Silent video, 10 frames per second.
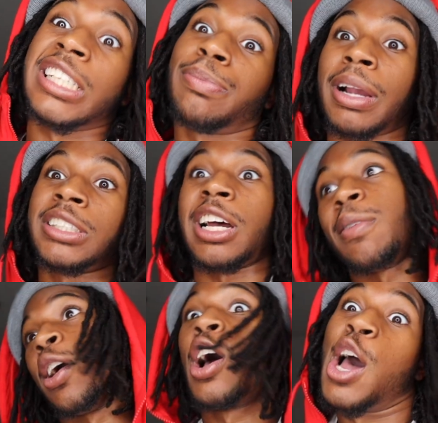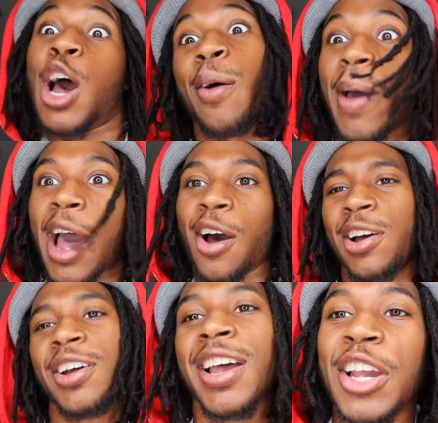spiced up. About.
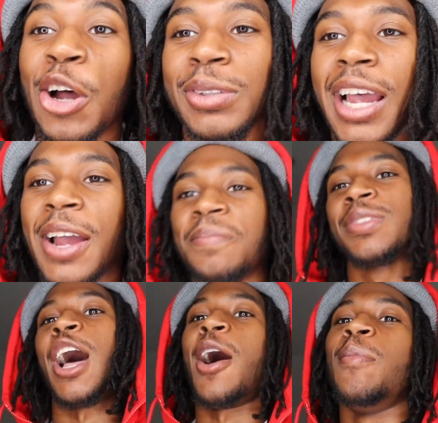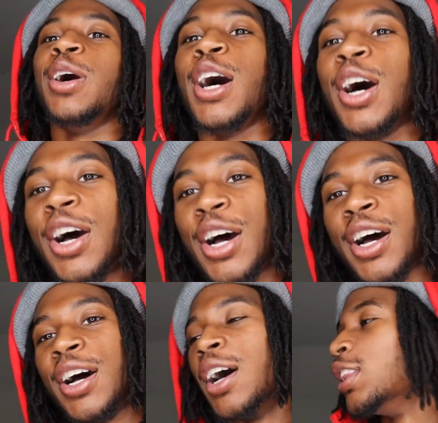You know what I'm saying? Nah, but
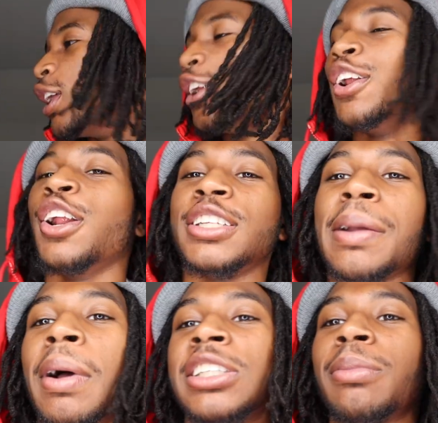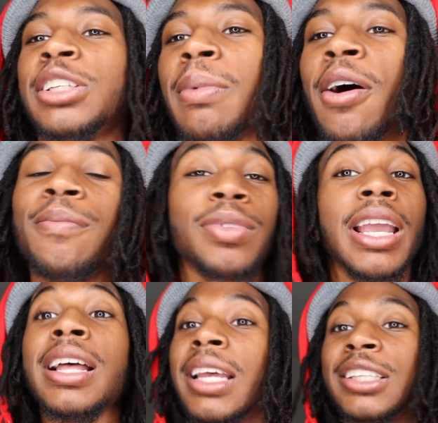look. Check them out.
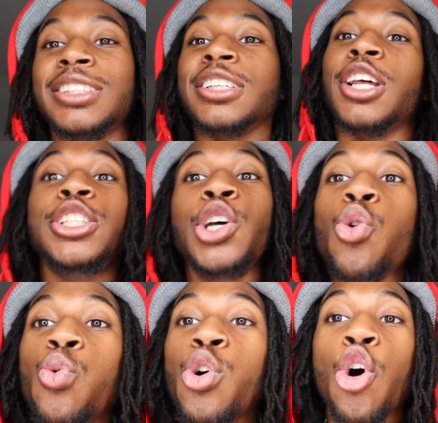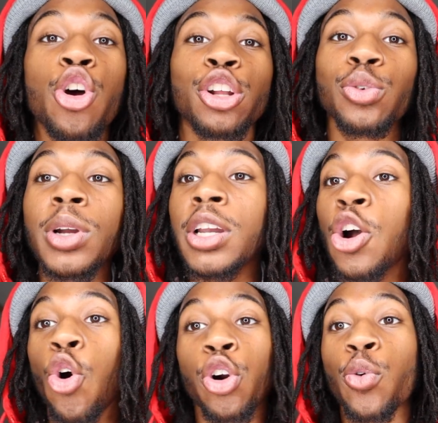The two or the three
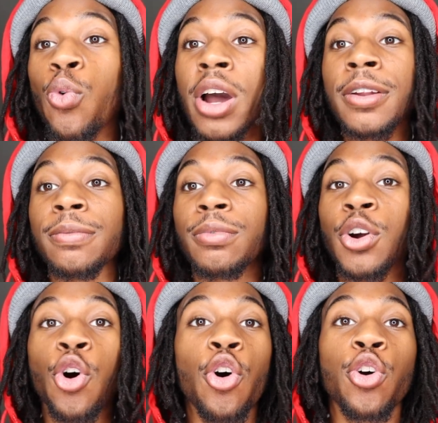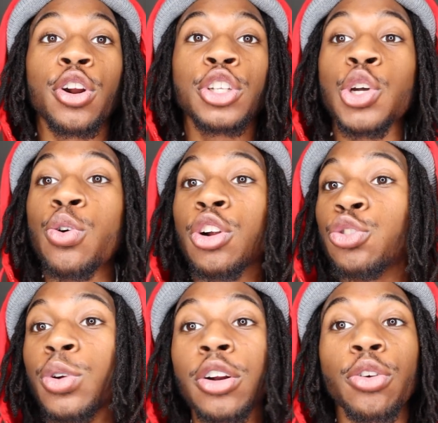or the one or the two or the
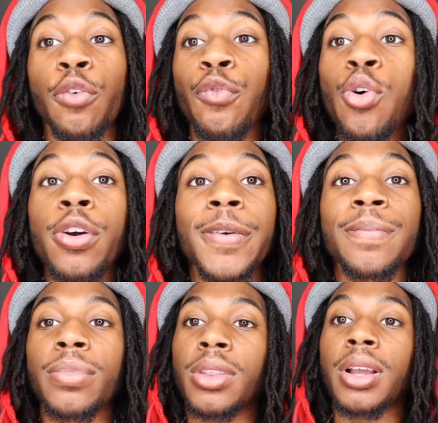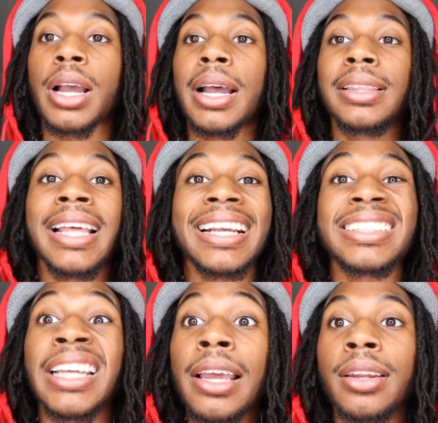three or the four that's
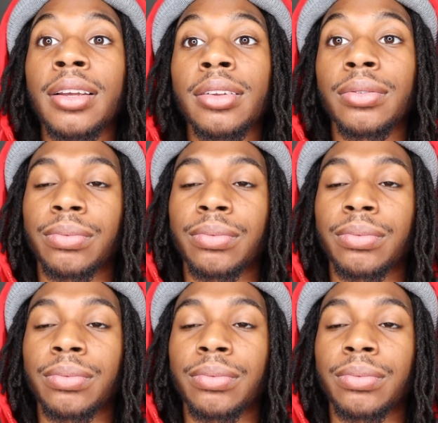standing.